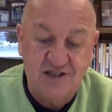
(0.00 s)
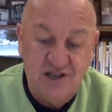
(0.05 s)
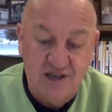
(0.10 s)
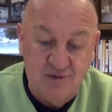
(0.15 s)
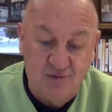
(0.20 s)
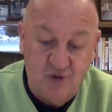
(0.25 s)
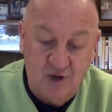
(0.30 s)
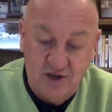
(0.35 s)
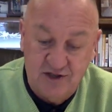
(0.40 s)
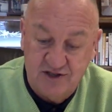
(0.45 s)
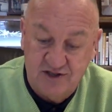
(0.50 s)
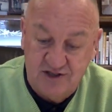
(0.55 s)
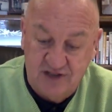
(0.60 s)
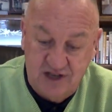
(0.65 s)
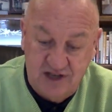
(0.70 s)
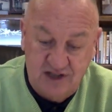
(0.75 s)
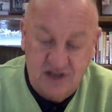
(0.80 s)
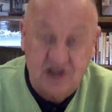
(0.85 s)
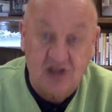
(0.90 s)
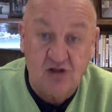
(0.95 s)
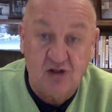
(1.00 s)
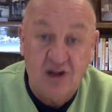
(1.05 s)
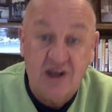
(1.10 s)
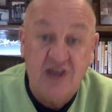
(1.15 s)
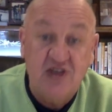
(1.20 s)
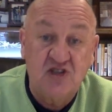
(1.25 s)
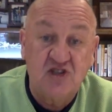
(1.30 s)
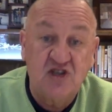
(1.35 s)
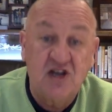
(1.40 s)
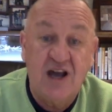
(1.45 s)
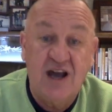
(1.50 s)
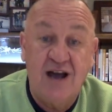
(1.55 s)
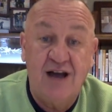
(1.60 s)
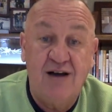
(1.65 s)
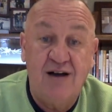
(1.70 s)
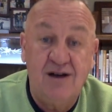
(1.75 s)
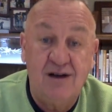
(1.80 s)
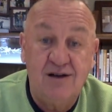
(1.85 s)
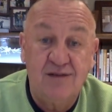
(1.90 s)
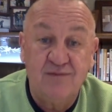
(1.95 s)
He was a
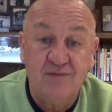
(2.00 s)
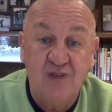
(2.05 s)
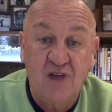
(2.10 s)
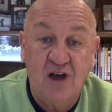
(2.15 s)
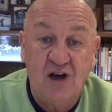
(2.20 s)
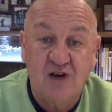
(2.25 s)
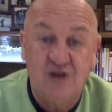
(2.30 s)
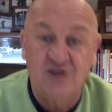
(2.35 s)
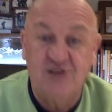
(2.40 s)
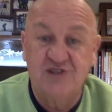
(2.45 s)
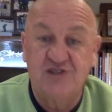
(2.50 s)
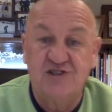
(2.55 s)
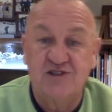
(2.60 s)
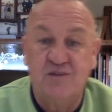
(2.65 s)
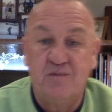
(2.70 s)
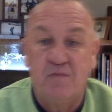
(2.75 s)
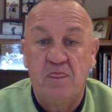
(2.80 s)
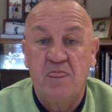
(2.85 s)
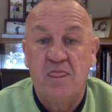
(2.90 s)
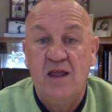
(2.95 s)
slingshot artist.